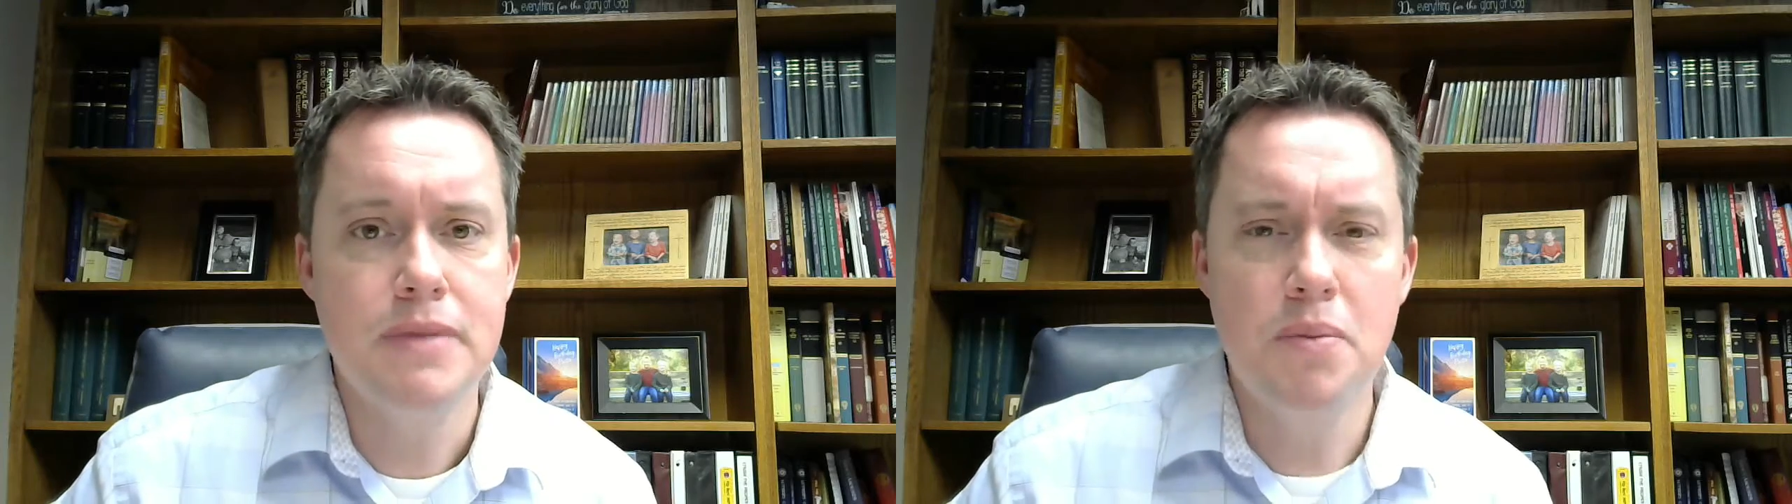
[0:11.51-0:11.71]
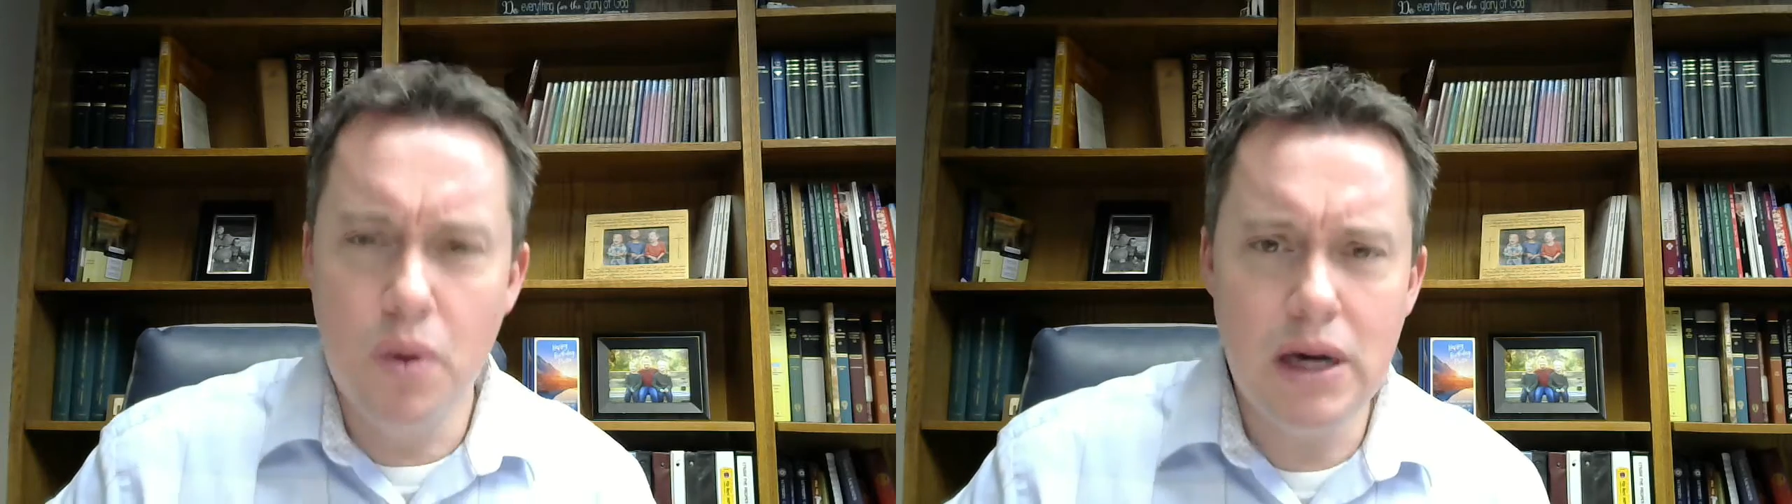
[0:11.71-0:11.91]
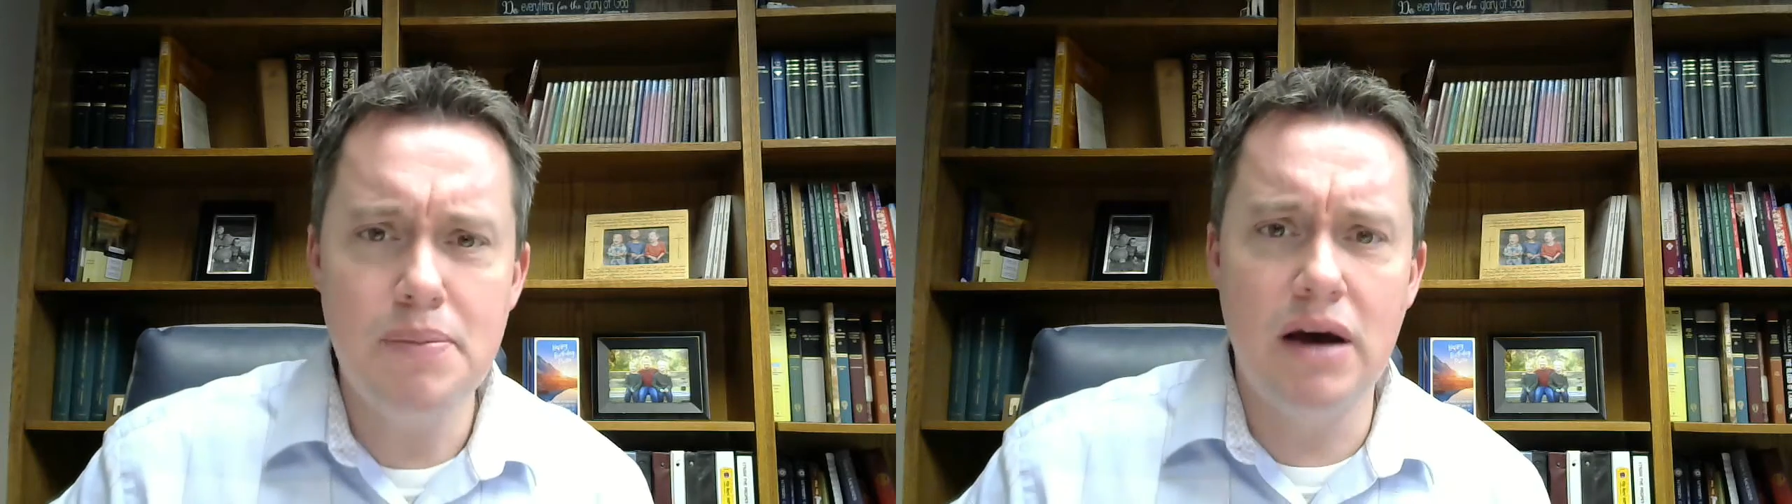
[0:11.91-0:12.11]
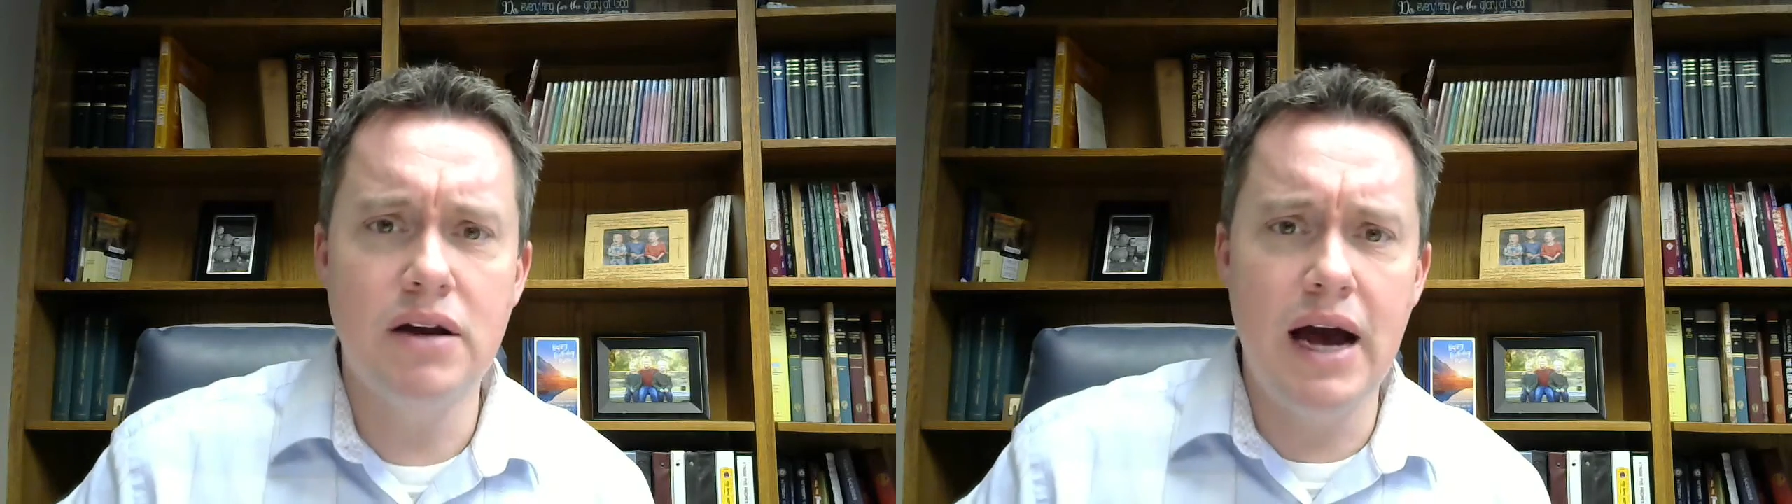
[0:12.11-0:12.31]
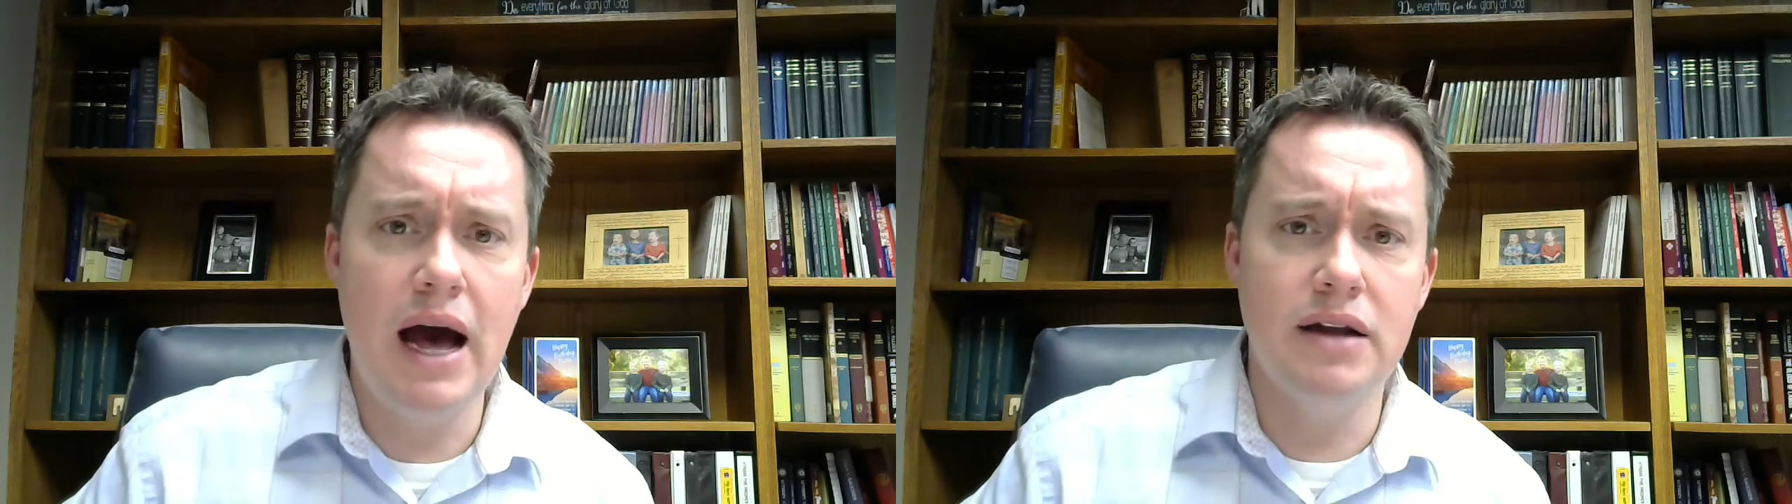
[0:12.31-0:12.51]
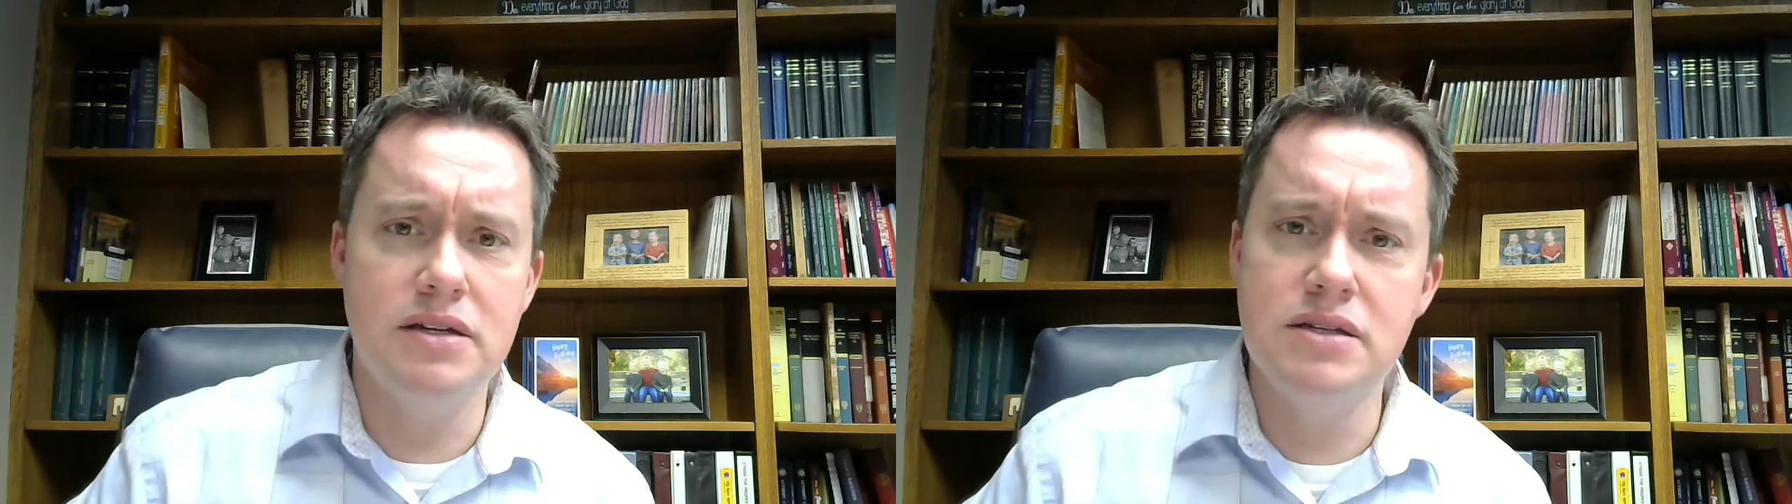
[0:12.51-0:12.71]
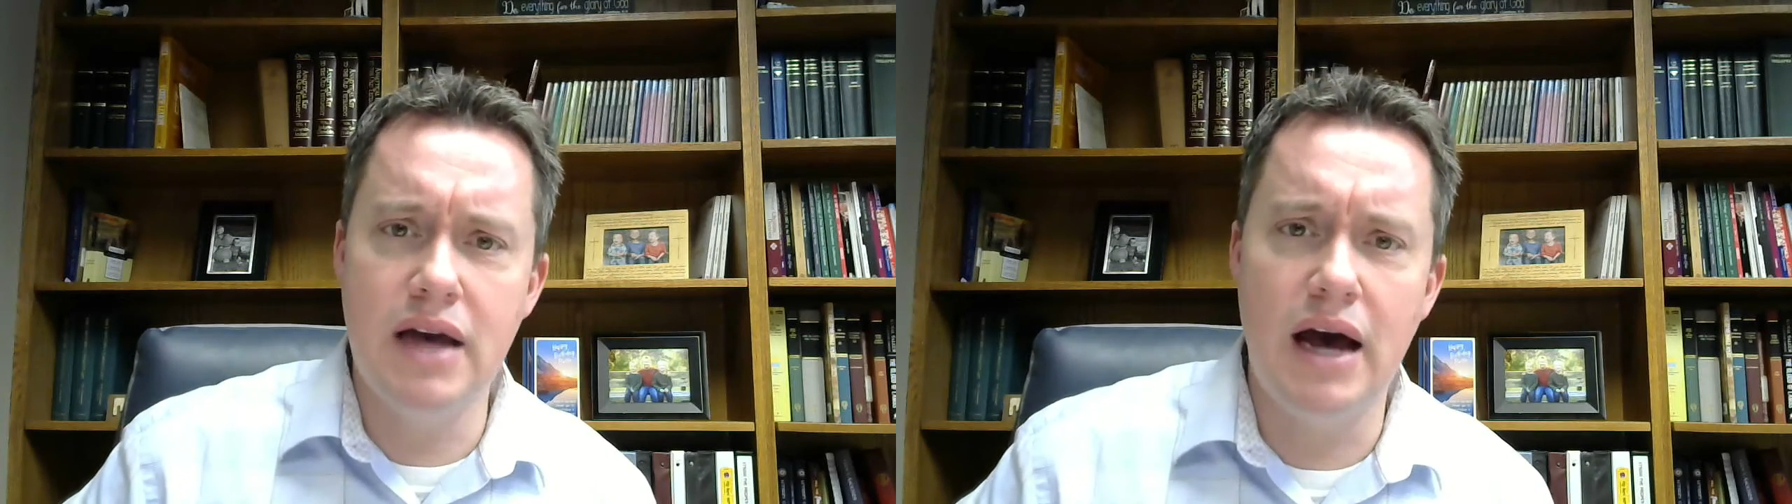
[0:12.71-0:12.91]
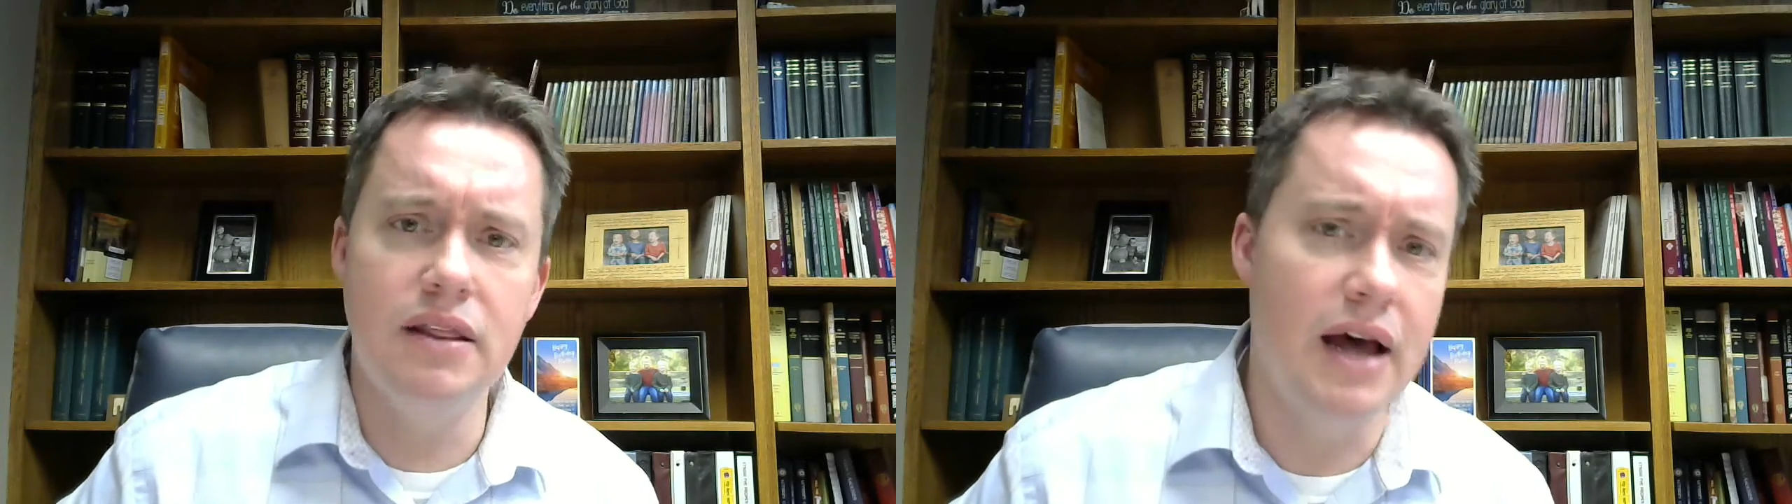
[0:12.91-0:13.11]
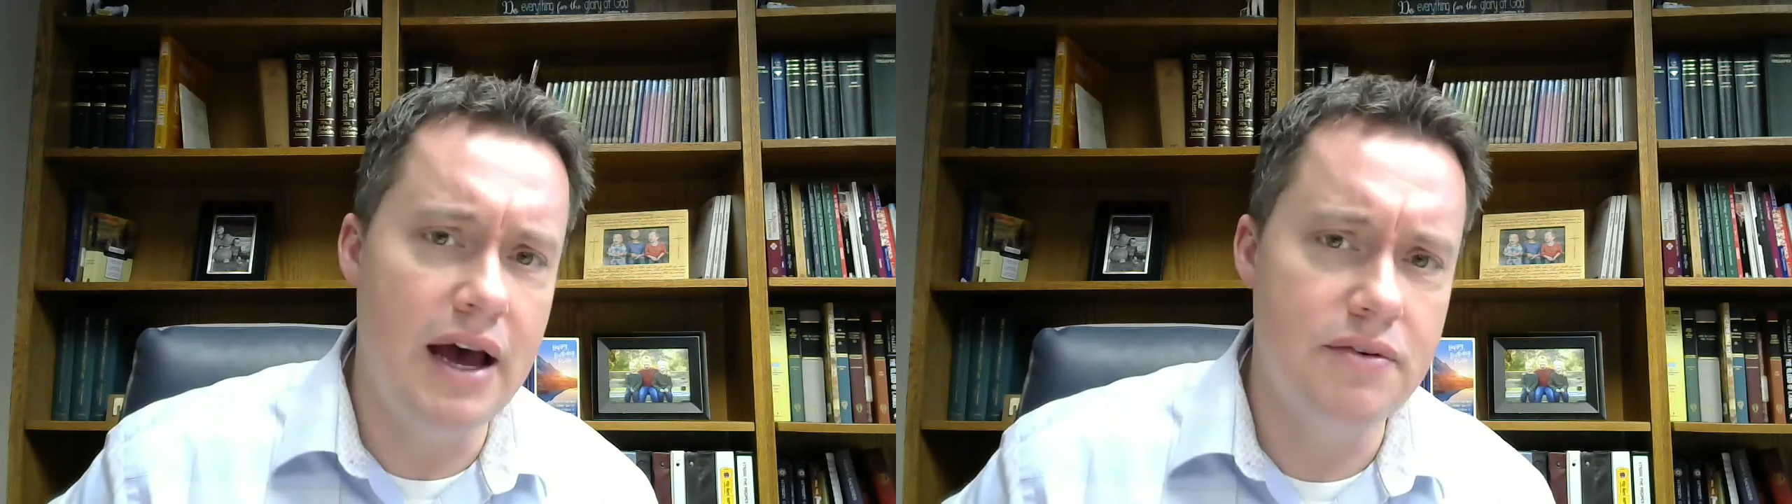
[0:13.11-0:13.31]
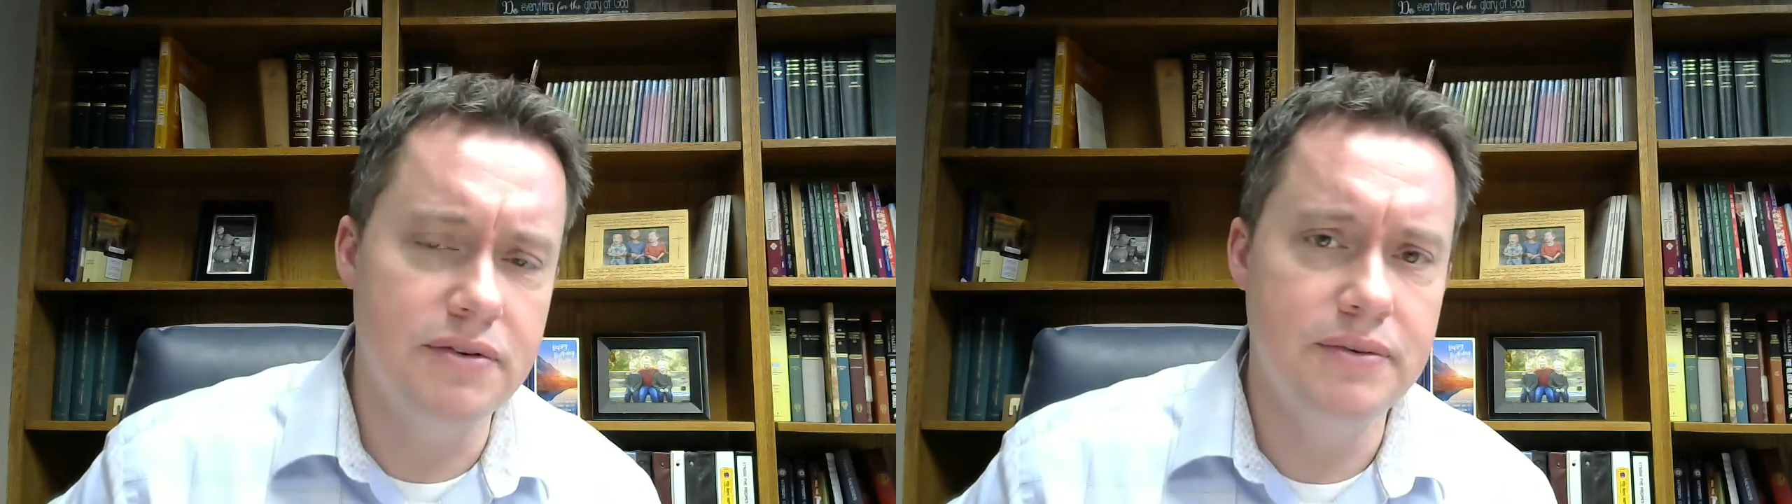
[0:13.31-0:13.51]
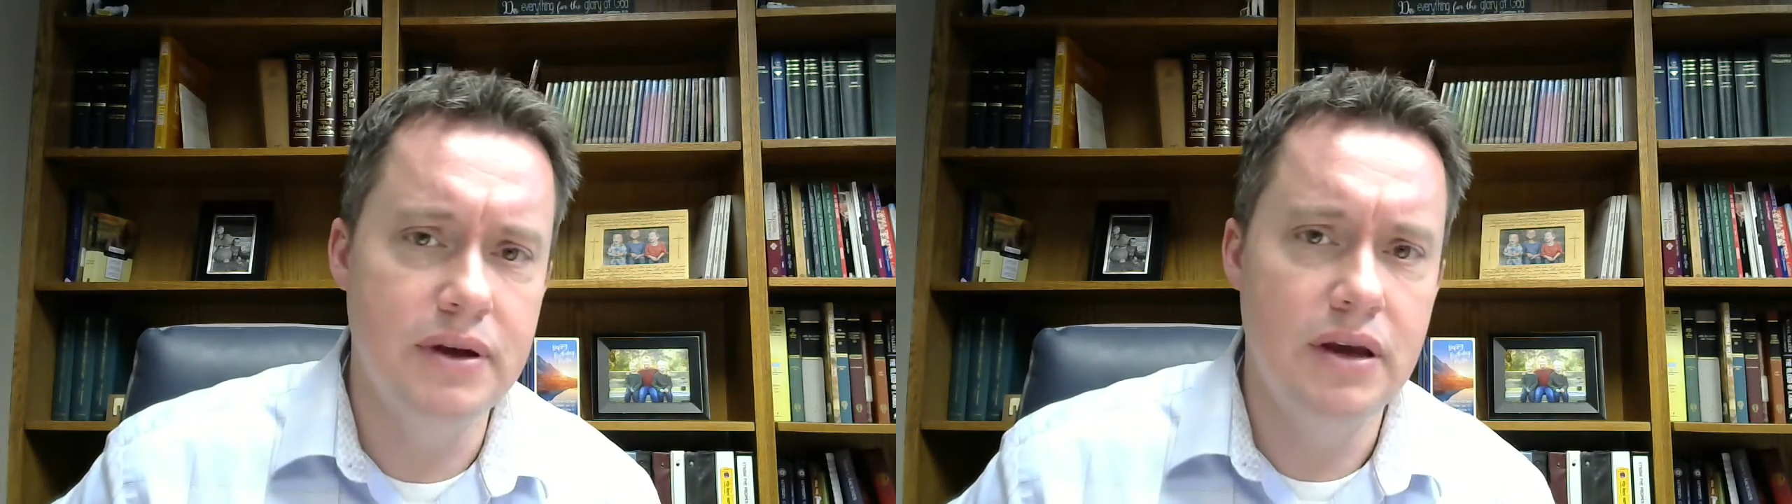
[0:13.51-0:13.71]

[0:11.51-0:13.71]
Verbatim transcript: But what about God? Does God laugh?